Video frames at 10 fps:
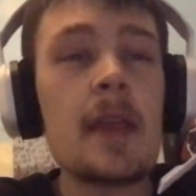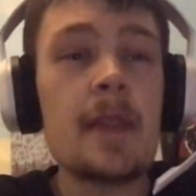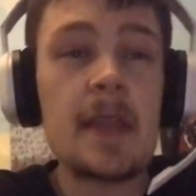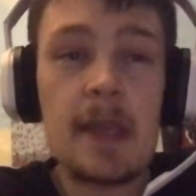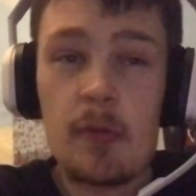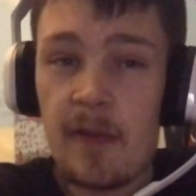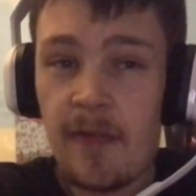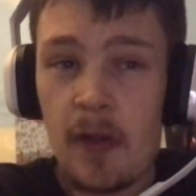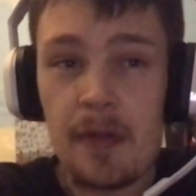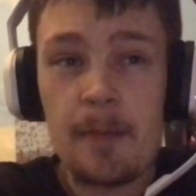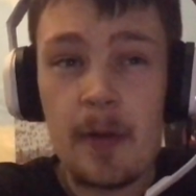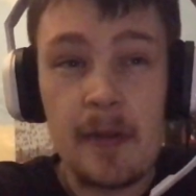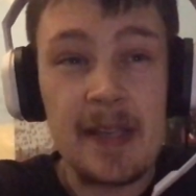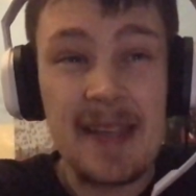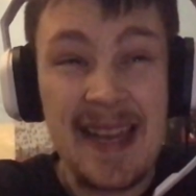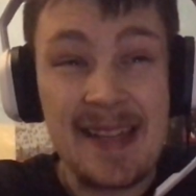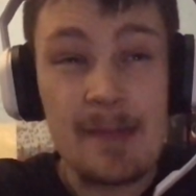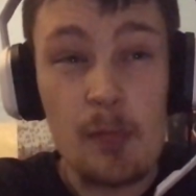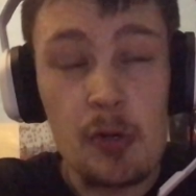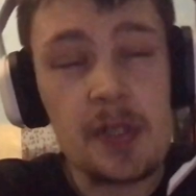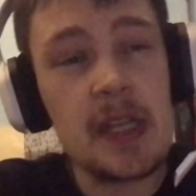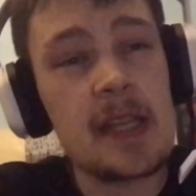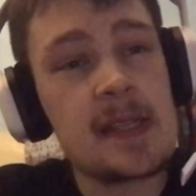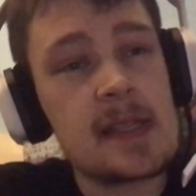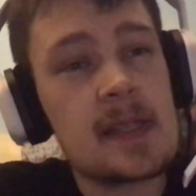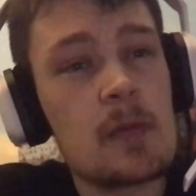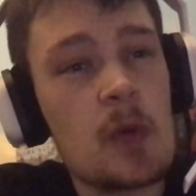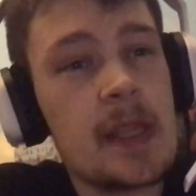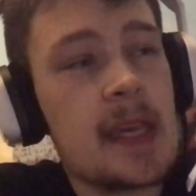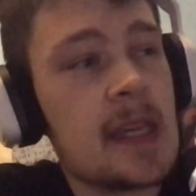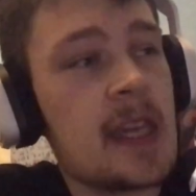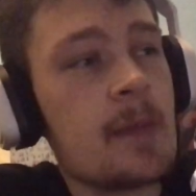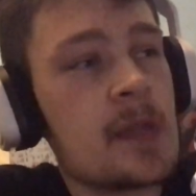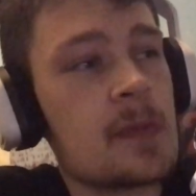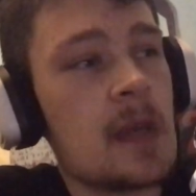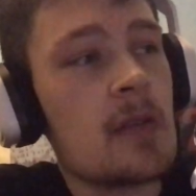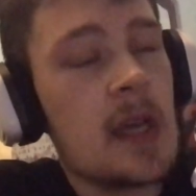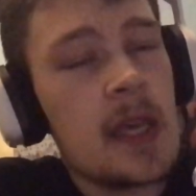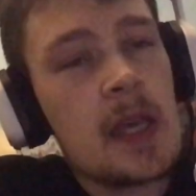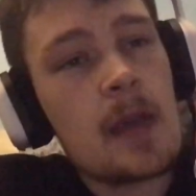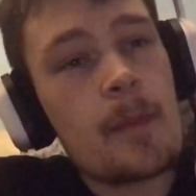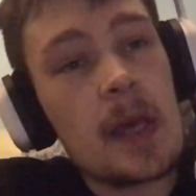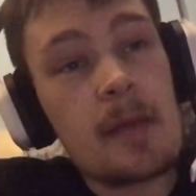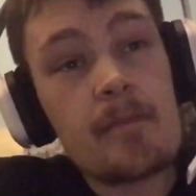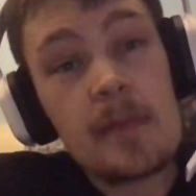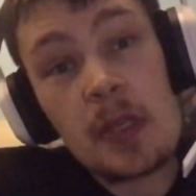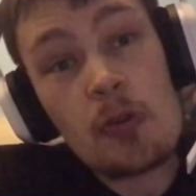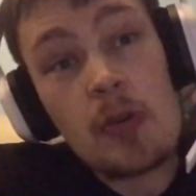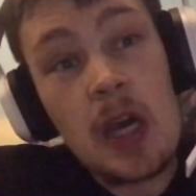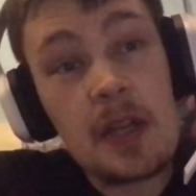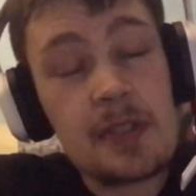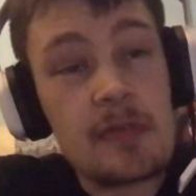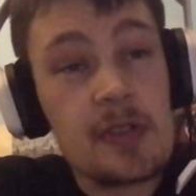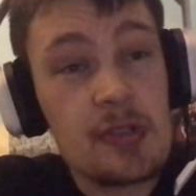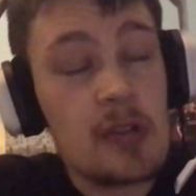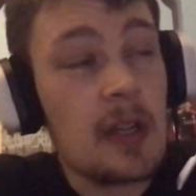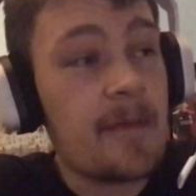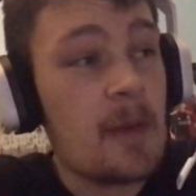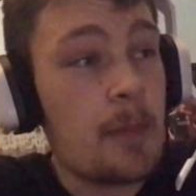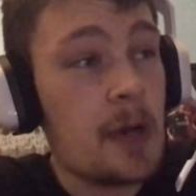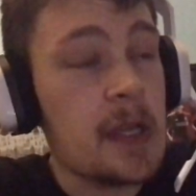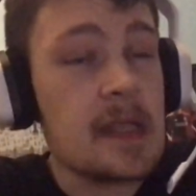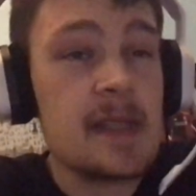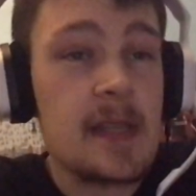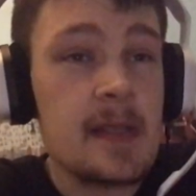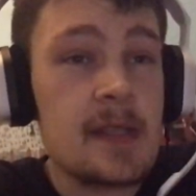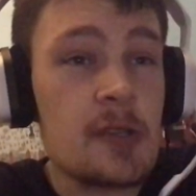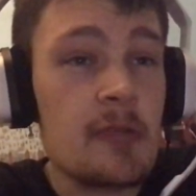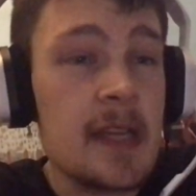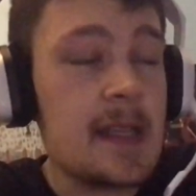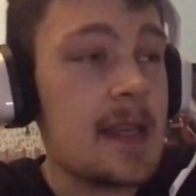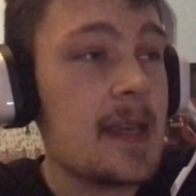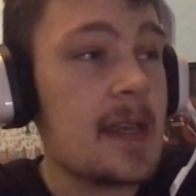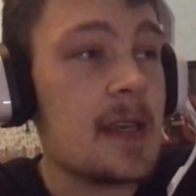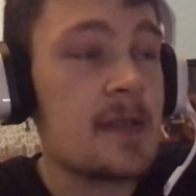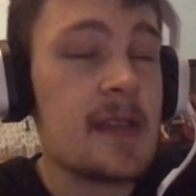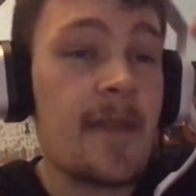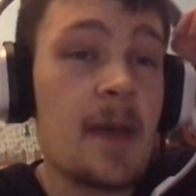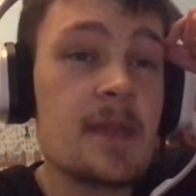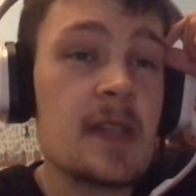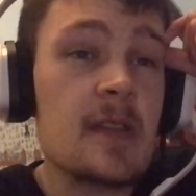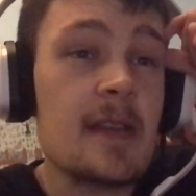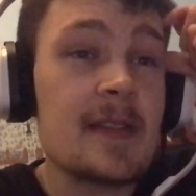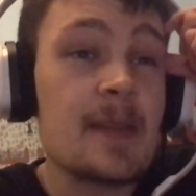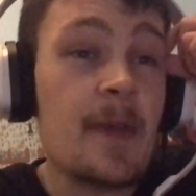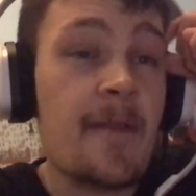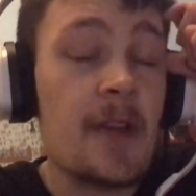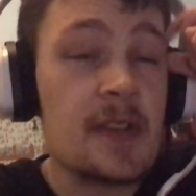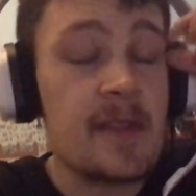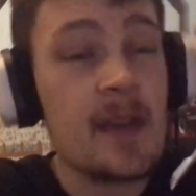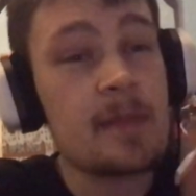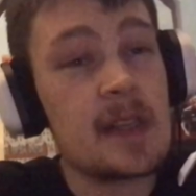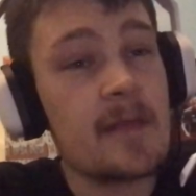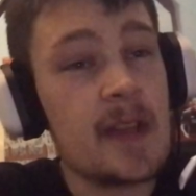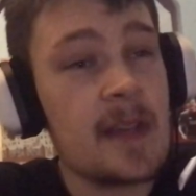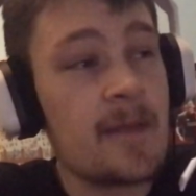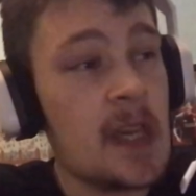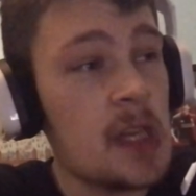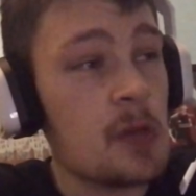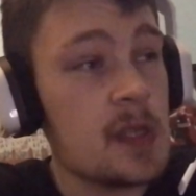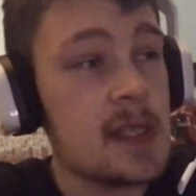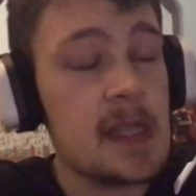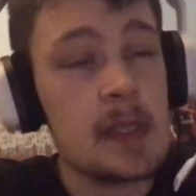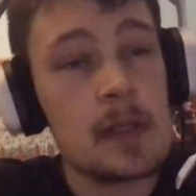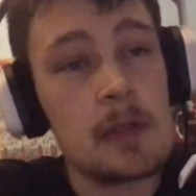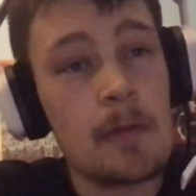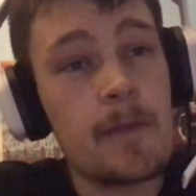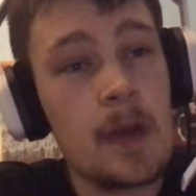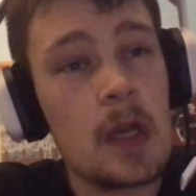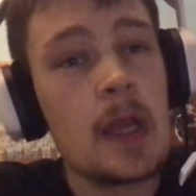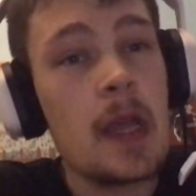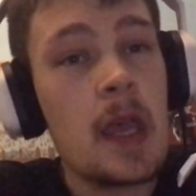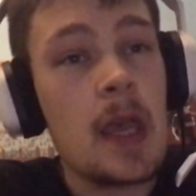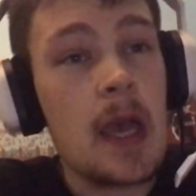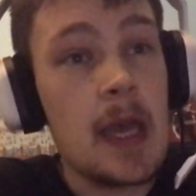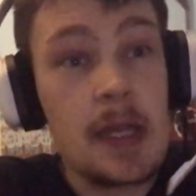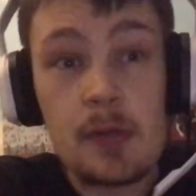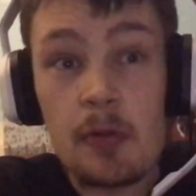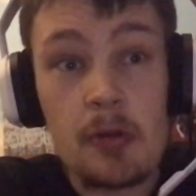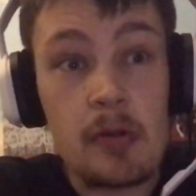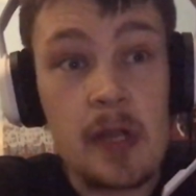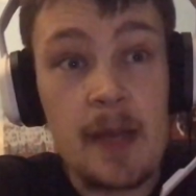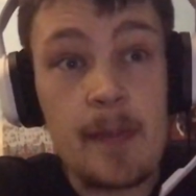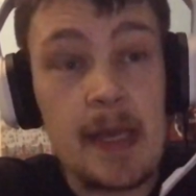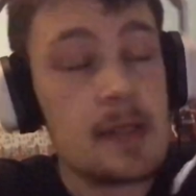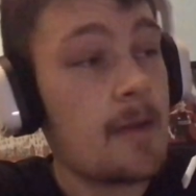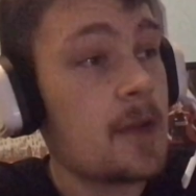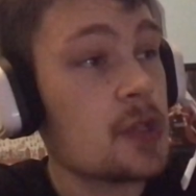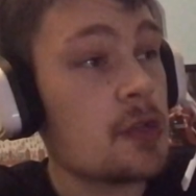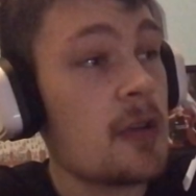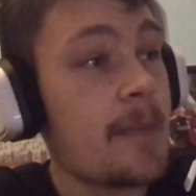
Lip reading: They would have felt they probably had more chances to win that game as well. But, you know, Arsenal are struggling for points. And, you know, that Southampton, to be fair, Southampton have had a very good season so far. And it's only going to get better for sure.